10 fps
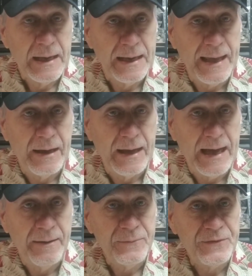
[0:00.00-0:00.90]
Now,
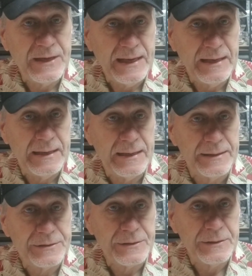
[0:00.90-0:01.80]
I'm sending
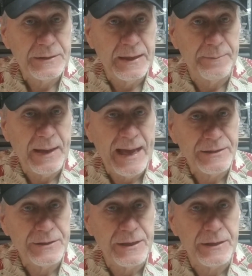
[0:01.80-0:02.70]
this and
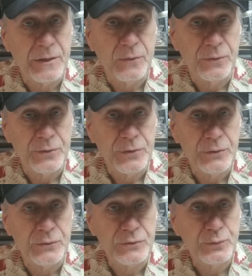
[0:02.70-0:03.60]
passing it on
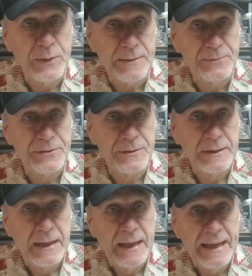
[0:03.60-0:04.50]
to Sweeps
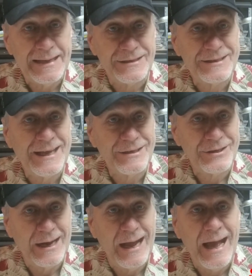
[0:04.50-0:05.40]
at
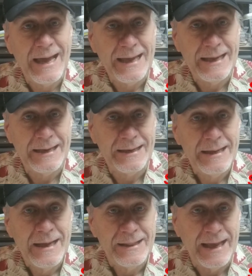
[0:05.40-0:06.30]
Section Hiking
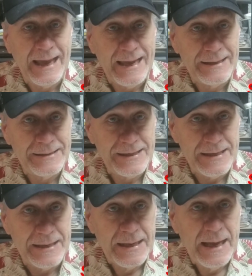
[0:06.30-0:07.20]
the AT,
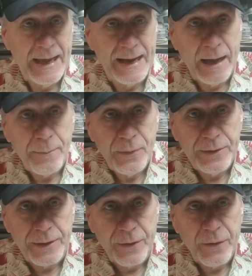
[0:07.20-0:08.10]
and I'll
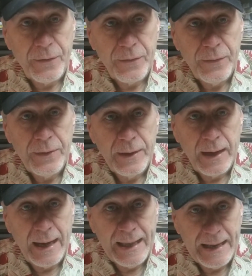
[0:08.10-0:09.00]
put her
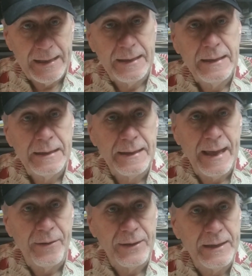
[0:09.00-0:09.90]
link
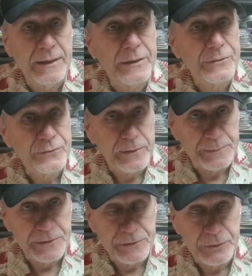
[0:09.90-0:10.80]
down in the
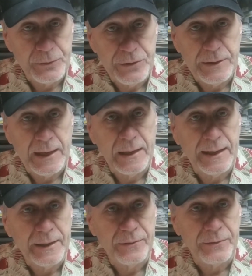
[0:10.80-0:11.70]
description so you can
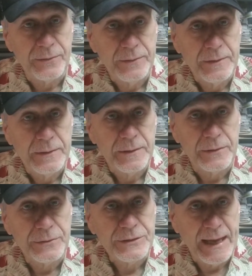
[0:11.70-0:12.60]
click on
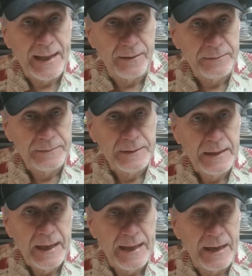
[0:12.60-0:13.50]
her channel,
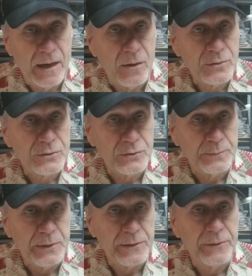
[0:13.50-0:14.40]
and I'll also
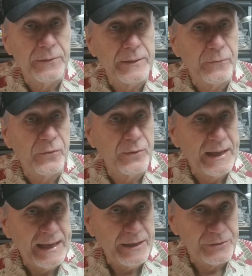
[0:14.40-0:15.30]
put her on the
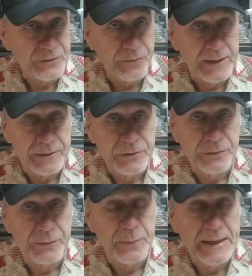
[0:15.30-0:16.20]
end screen so
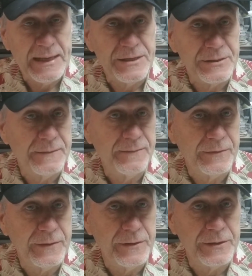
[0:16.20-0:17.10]
it'll be easy for
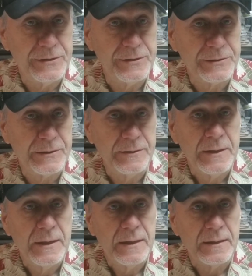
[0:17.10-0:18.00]
you to just
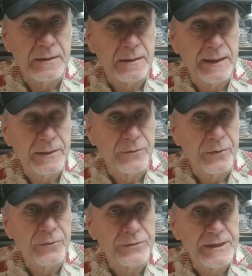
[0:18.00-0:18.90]
click on
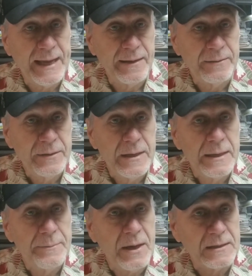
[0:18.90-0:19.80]
her channel,
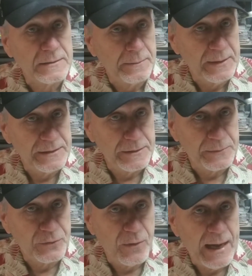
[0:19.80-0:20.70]
possibly
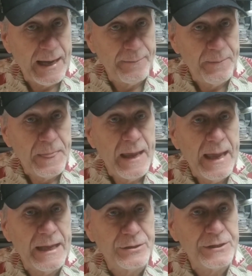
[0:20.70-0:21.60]
subscribe,
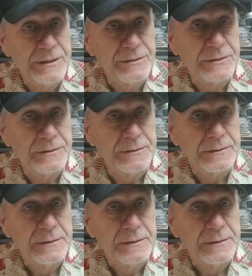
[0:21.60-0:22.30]
and she's to